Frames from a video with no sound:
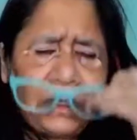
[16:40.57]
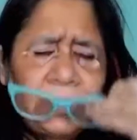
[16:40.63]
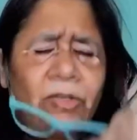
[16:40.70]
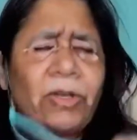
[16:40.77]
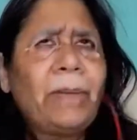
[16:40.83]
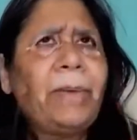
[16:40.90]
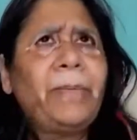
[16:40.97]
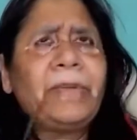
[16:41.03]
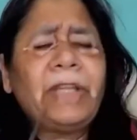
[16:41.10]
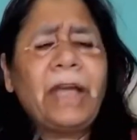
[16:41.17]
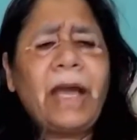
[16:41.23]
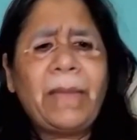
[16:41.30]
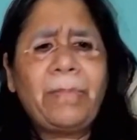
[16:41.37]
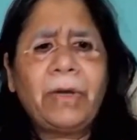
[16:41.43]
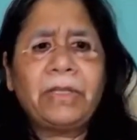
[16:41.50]
you come up with a
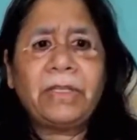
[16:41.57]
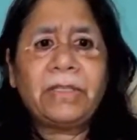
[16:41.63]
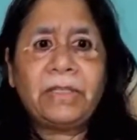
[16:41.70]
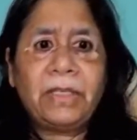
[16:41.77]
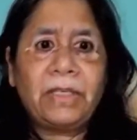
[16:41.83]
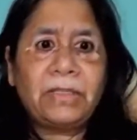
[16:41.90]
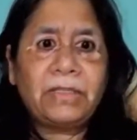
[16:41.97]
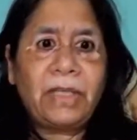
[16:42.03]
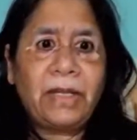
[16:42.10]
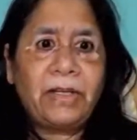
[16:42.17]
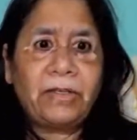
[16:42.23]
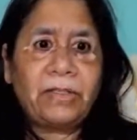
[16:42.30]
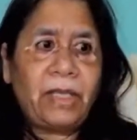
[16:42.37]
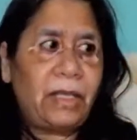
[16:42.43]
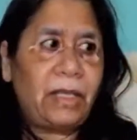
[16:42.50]
hypothesis and
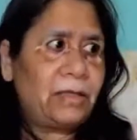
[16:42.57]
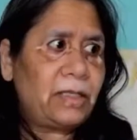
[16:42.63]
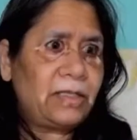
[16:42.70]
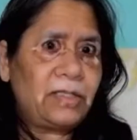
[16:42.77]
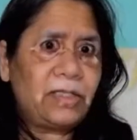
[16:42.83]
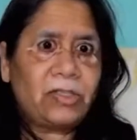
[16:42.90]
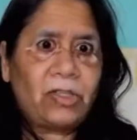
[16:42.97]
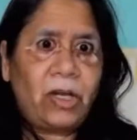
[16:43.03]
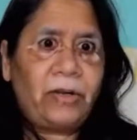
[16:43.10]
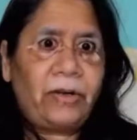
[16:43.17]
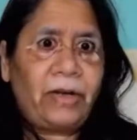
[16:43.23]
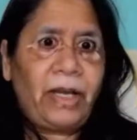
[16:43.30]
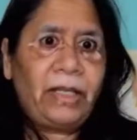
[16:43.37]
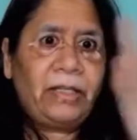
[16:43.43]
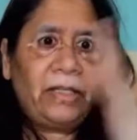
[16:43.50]
you're saying this is not
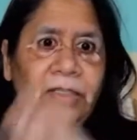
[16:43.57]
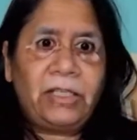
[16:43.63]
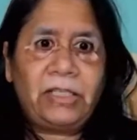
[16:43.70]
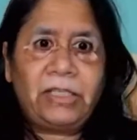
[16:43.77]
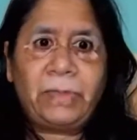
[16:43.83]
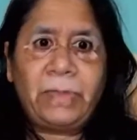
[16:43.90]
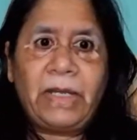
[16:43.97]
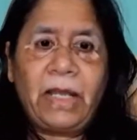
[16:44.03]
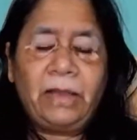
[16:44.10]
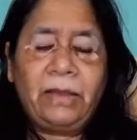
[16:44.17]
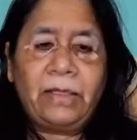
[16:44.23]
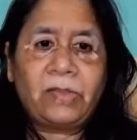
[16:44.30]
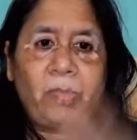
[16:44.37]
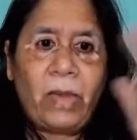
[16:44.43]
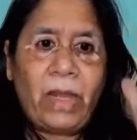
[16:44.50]
right, this needs to be done
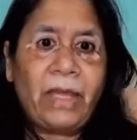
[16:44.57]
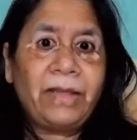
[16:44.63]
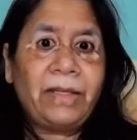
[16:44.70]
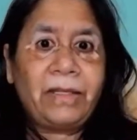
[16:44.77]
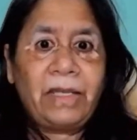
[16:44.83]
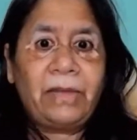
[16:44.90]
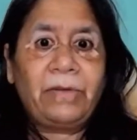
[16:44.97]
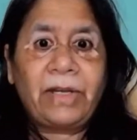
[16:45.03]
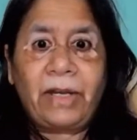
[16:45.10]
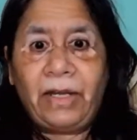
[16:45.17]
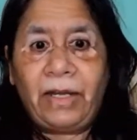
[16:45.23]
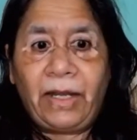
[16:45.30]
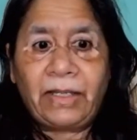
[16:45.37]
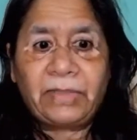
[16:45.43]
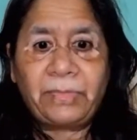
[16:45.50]
this way, and then they will
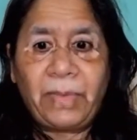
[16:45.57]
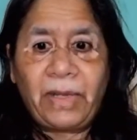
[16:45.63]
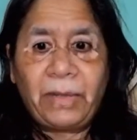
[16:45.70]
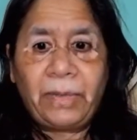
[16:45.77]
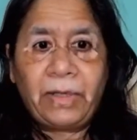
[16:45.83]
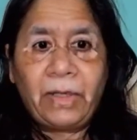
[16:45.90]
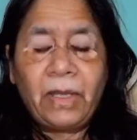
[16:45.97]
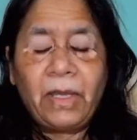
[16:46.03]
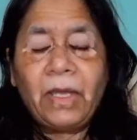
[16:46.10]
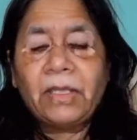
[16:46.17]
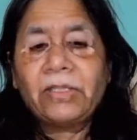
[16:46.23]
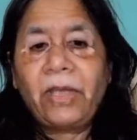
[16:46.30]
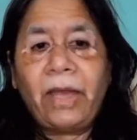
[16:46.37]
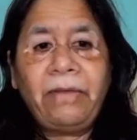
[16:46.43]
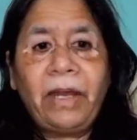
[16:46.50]
run an experiment.
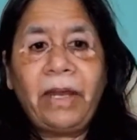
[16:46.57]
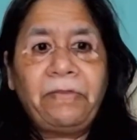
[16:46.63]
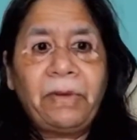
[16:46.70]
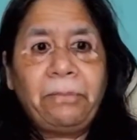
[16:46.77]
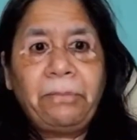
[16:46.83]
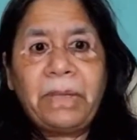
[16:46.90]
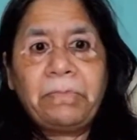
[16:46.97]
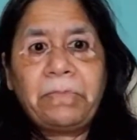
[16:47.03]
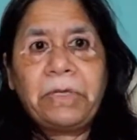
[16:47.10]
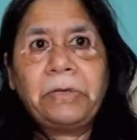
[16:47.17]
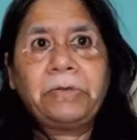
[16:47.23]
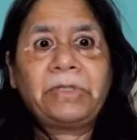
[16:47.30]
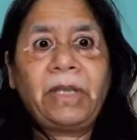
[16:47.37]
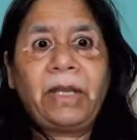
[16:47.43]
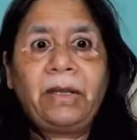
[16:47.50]
So I've heard from people
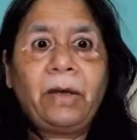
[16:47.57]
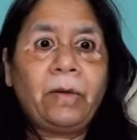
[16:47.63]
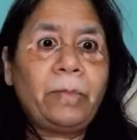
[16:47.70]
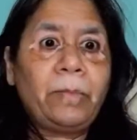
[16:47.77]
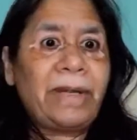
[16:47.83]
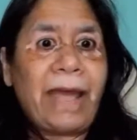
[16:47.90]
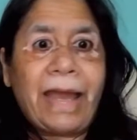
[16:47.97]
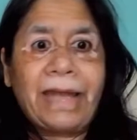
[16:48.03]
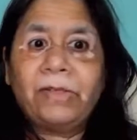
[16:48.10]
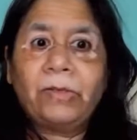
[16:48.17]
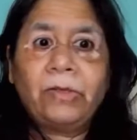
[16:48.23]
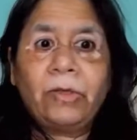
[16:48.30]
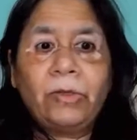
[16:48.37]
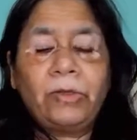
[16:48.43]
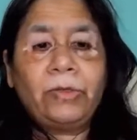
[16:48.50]
who said, oh, but I
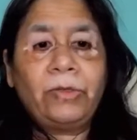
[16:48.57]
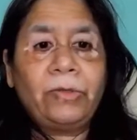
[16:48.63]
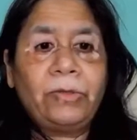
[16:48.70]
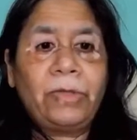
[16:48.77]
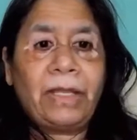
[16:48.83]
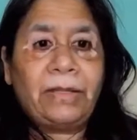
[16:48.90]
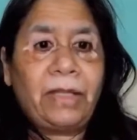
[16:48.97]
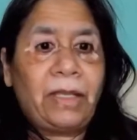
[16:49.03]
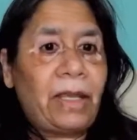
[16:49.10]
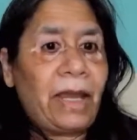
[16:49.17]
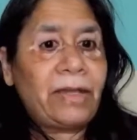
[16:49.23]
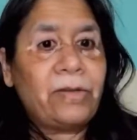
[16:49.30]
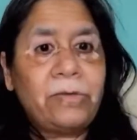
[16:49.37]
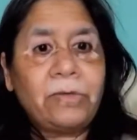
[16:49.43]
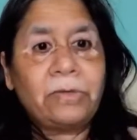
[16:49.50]
don't know to do that thing. I
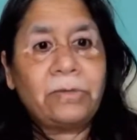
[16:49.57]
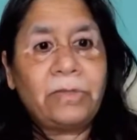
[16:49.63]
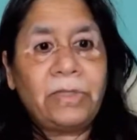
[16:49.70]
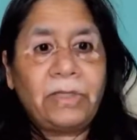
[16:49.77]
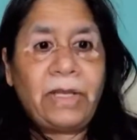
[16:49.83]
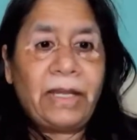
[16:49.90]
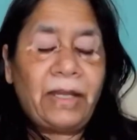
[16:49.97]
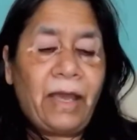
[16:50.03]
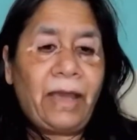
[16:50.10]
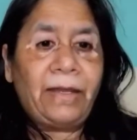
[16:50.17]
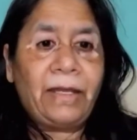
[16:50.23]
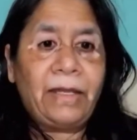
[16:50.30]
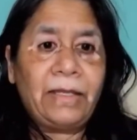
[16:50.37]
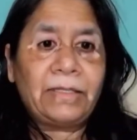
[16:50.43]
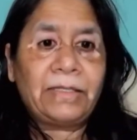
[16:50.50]
don't know the data
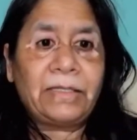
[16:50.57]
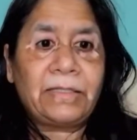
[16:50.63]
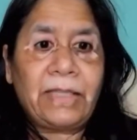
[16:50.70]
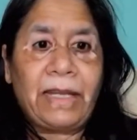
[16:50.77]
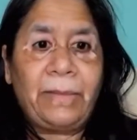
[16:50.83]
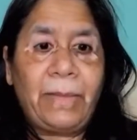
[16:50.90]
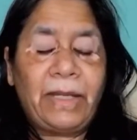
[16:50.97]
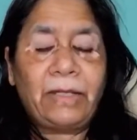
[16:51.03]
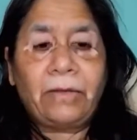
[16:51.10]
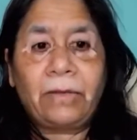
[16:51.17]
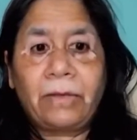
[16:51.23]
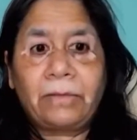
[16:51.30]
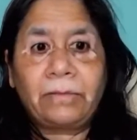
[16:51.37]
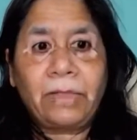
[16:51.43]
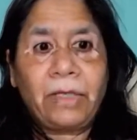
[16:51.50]
analysis element, or